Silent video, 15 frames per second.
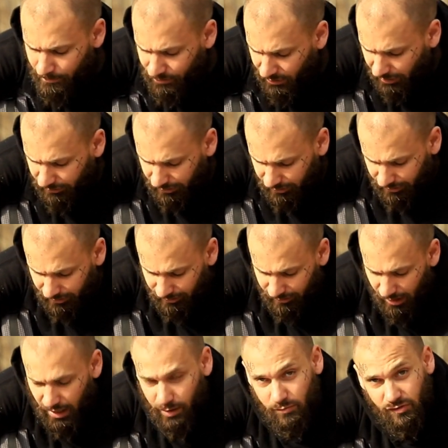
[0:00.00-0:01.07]
This is the
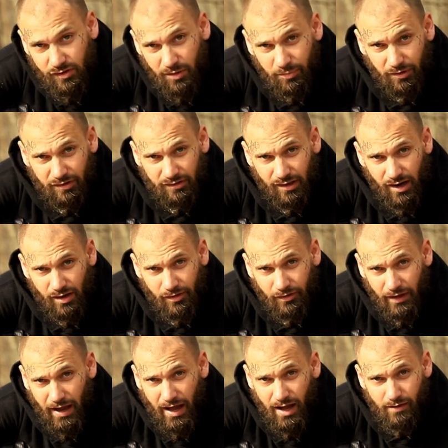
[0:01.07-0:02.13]
same zipper style that
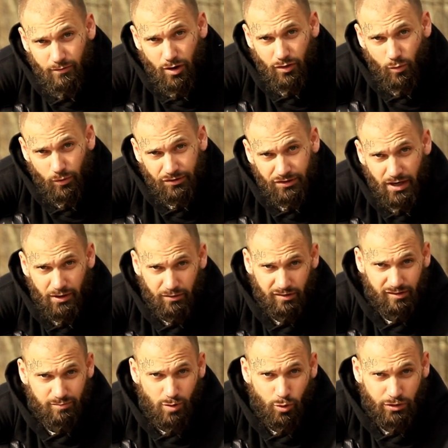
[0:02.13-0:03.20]
they have on the Onetigris
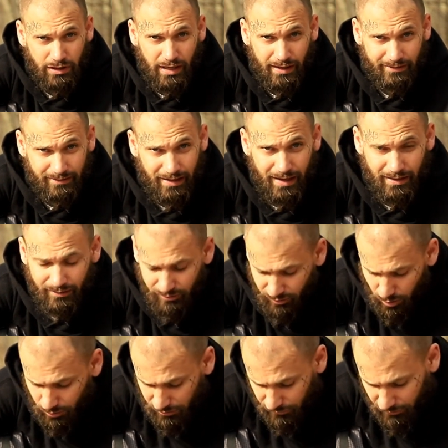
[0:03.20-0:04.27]
Smoky Hut tent.
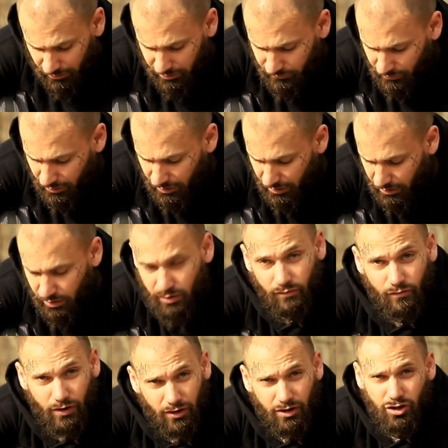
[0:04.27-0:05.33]
So it's very, very,
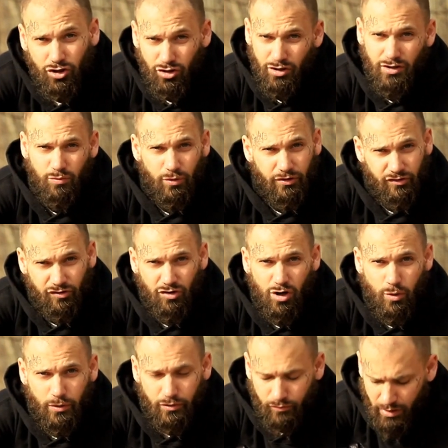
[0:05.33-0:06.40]
very good with
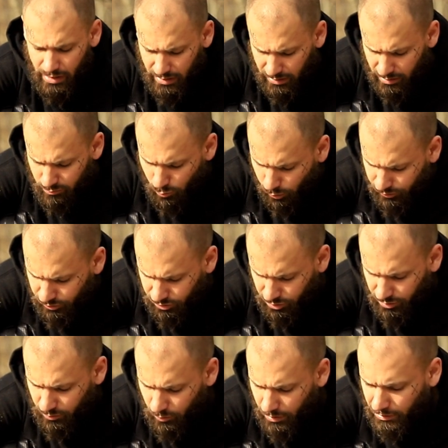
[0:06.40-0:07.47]
snow and rain and
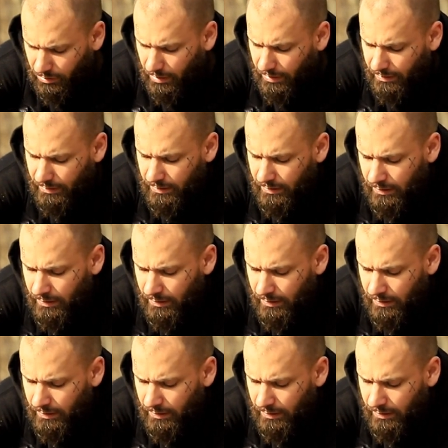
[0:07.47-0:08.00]
moisture and whatnot.